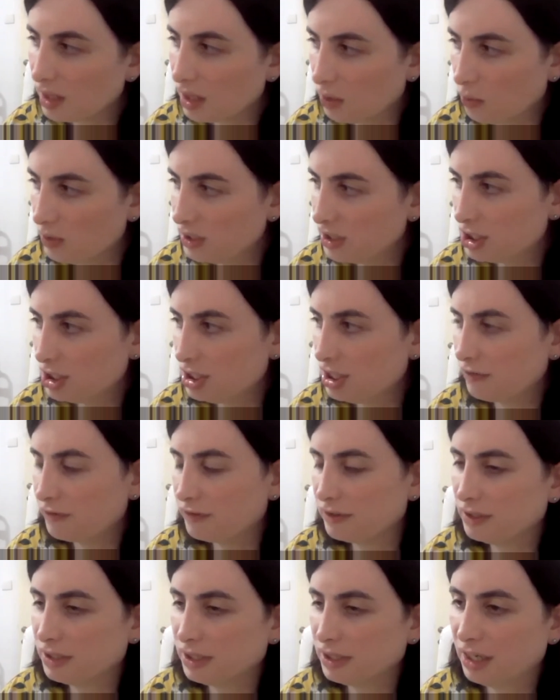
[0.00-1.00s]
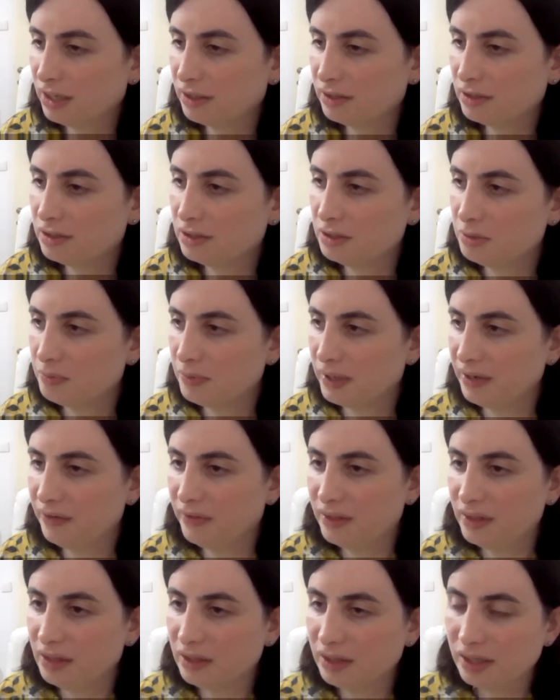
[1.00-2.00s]
which definitely entered my
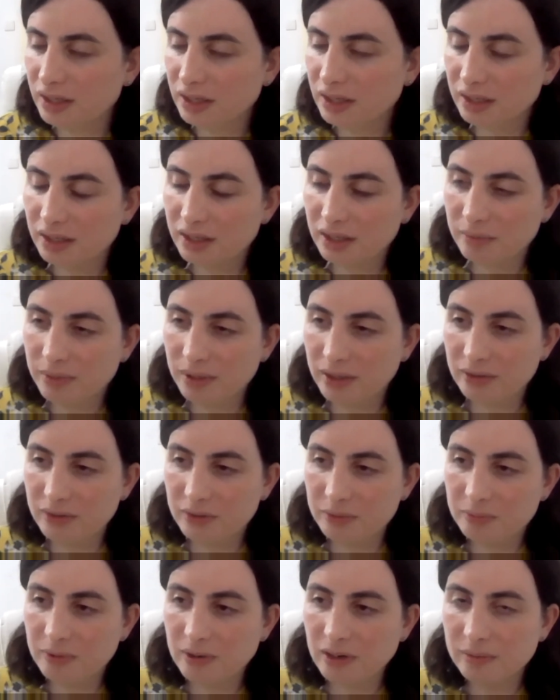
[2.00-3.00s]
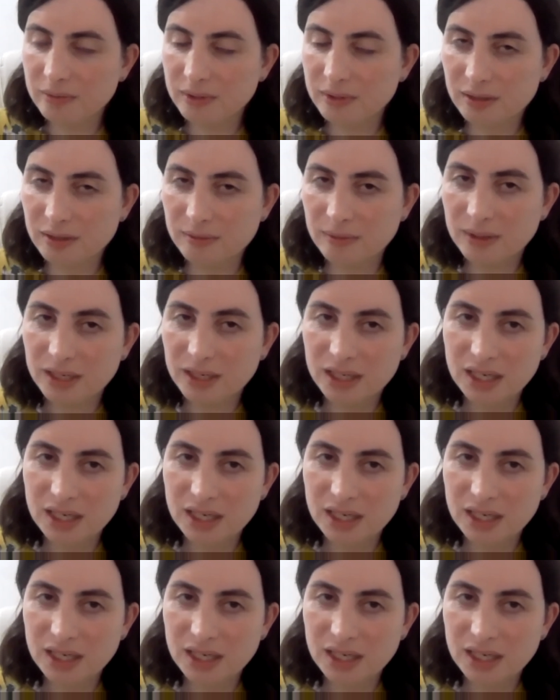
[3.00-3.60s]
thinking about the problem.